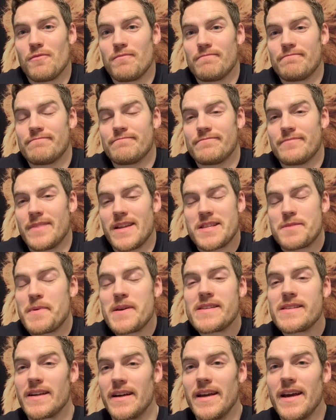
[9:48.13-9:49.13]
that's
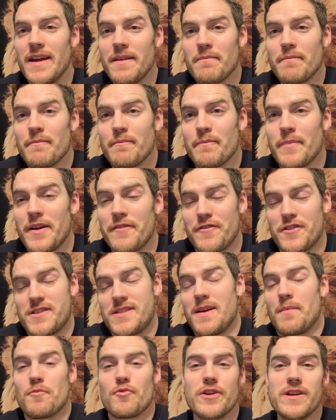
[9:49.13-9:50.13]
basically it. But for
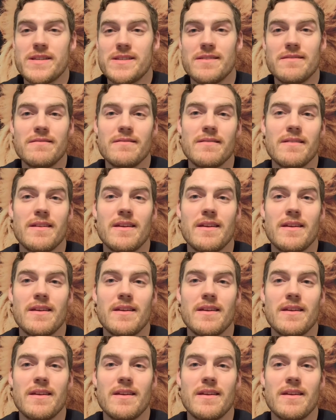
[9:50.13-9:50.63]
some reason,